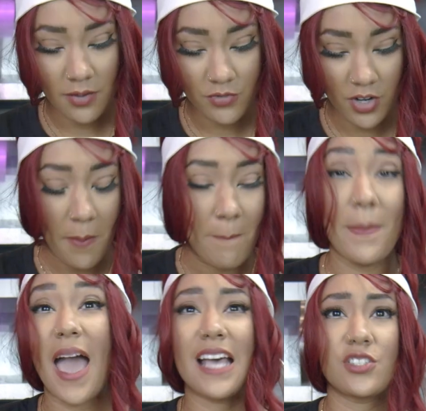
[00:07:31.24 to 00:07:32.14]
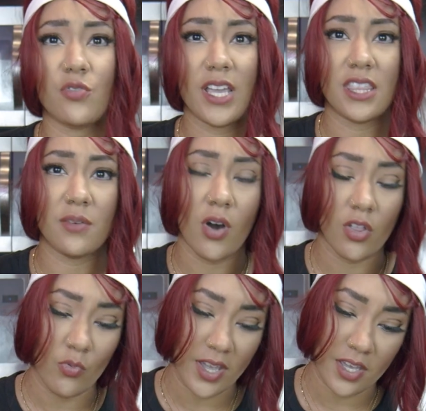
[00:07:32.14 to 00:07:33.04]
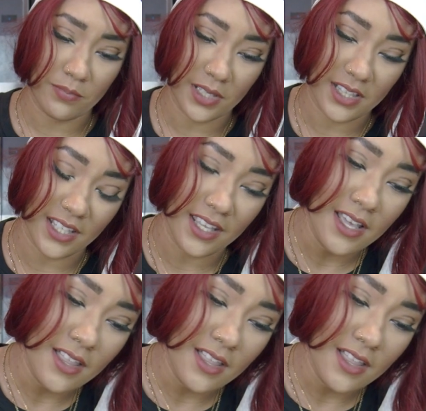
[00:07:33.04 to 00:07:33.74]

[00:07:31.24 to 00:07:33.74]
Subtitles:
I'm trying to macerate them all the way completely.